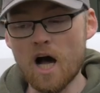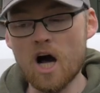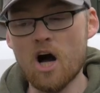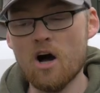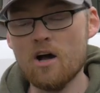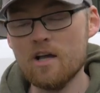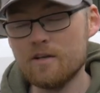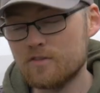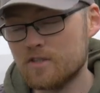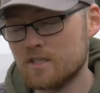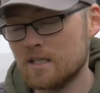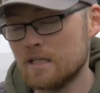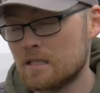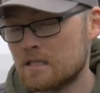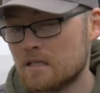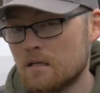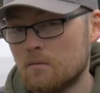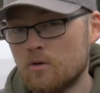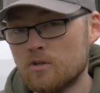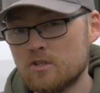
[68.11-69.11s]
I have seen
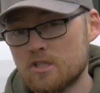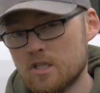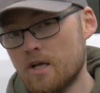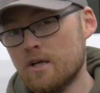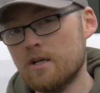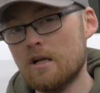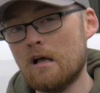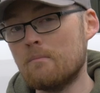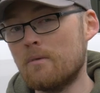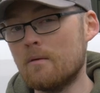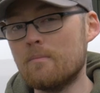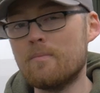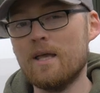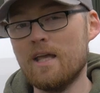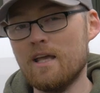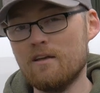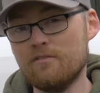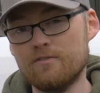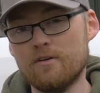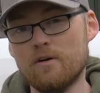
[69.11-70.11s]
someone turn up at
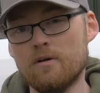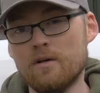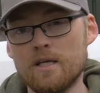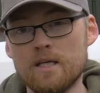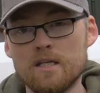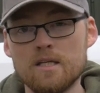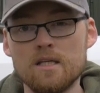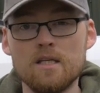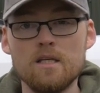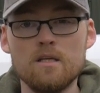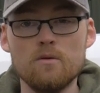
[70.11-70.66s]
PFI